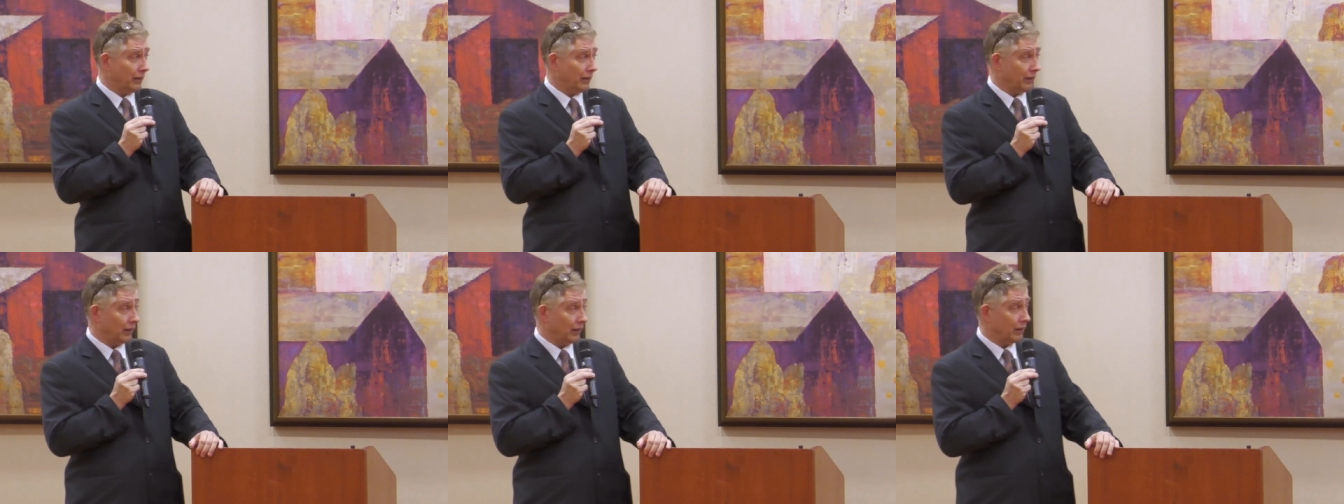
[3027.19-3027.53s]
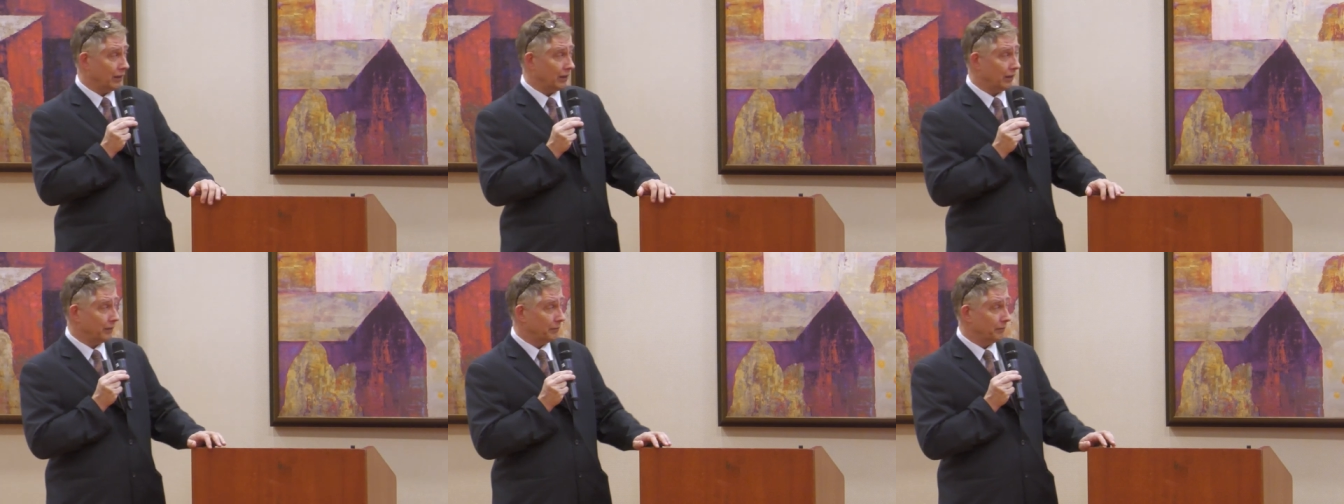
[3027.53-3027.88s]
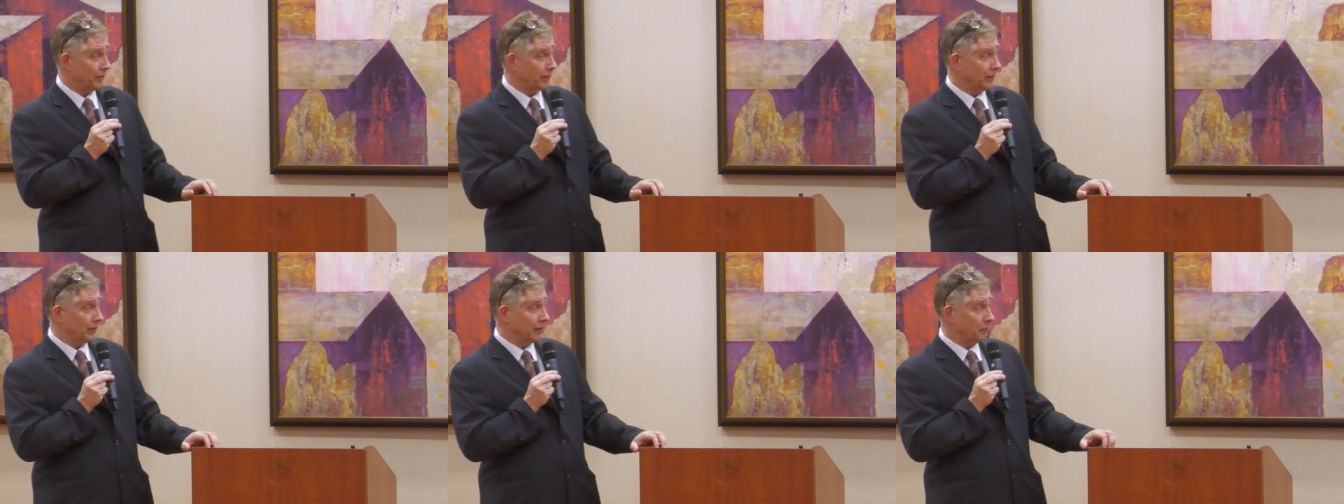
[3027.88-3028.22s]
The
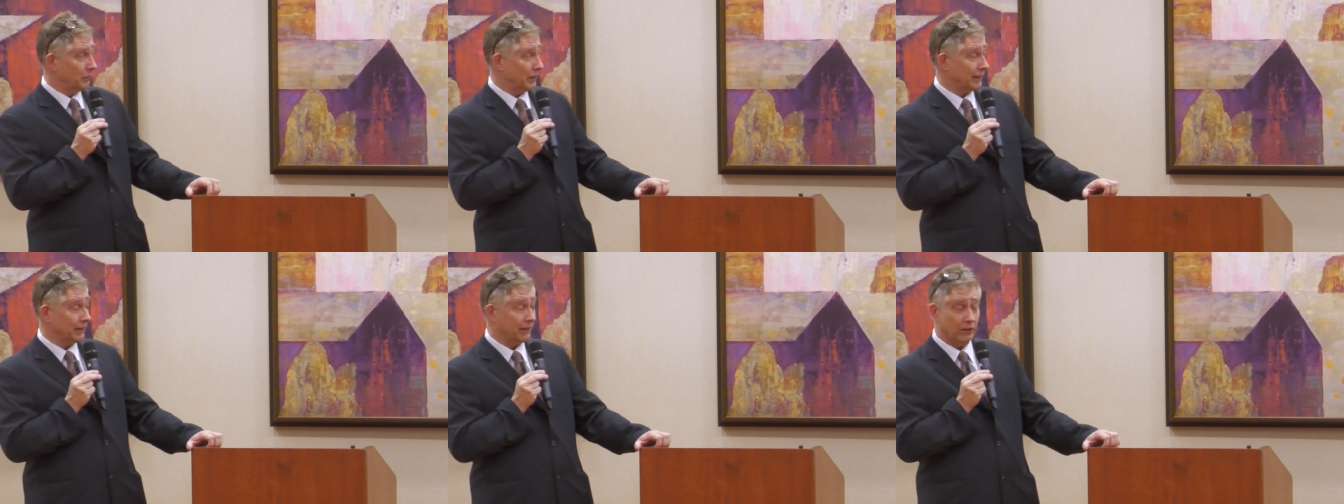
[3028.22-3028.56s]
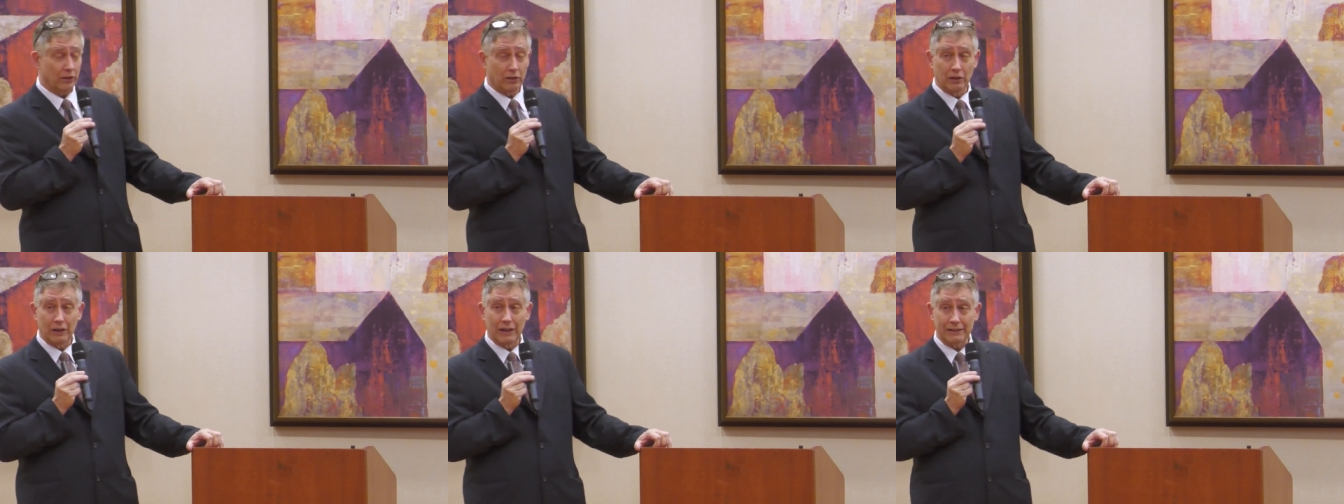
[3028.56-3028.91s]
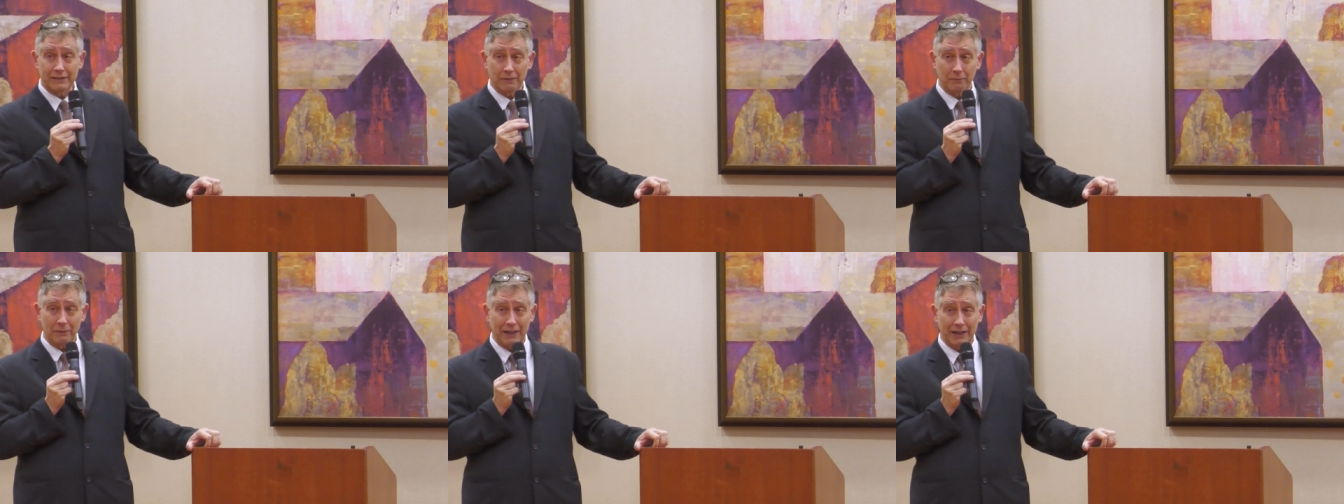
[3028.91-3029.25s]
um, But there are
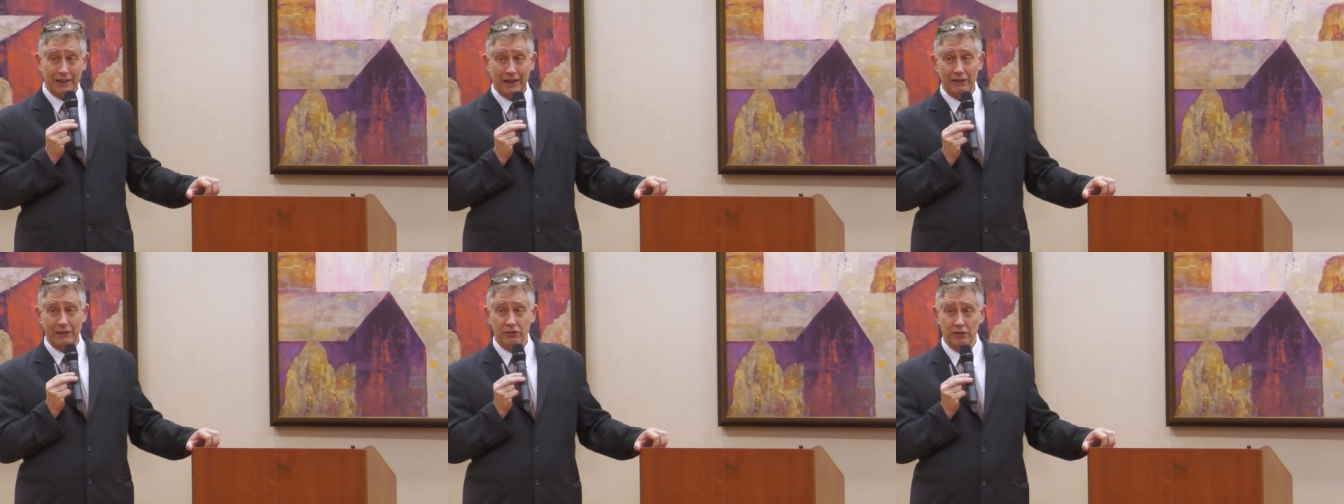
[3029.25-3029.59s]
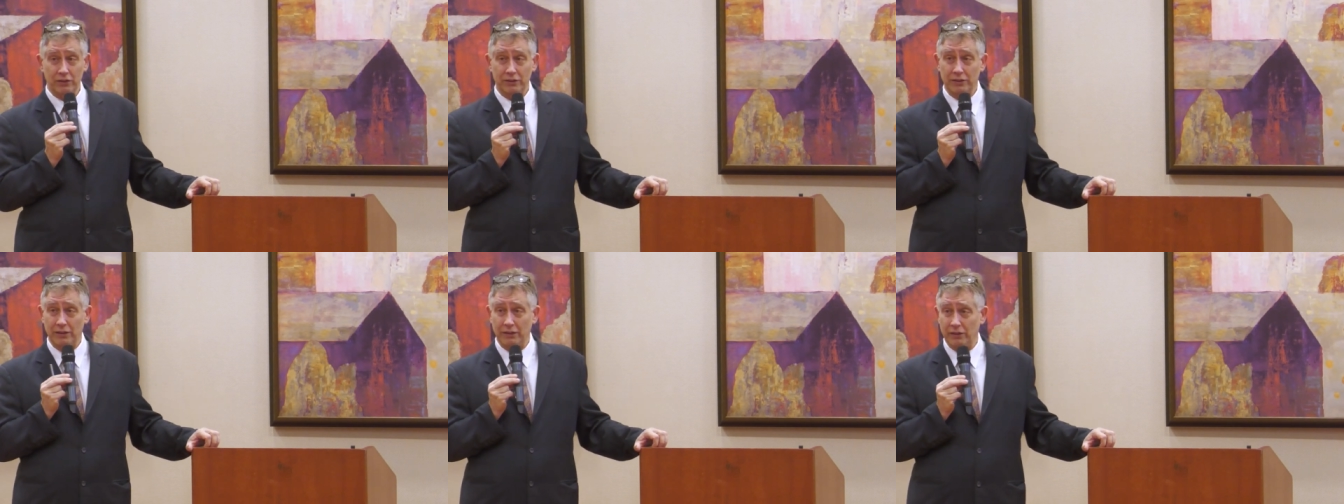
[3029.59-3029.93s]
lots of medications,